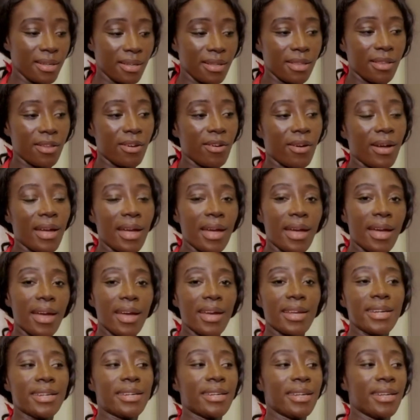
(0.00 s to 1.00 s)

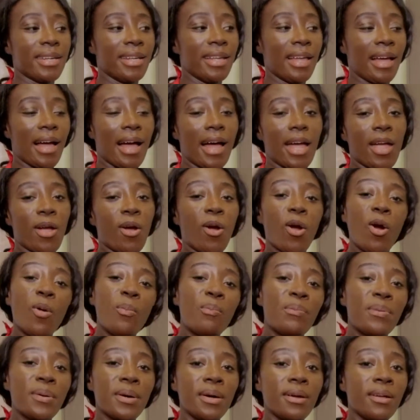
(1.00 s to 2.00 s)
and I
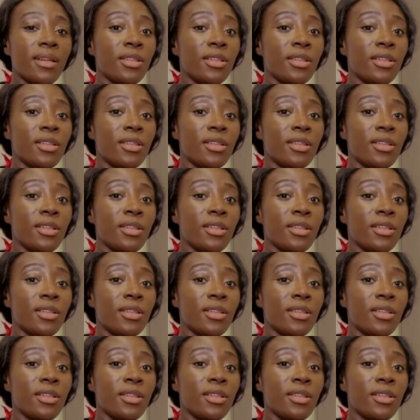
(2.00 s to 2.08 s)
hope,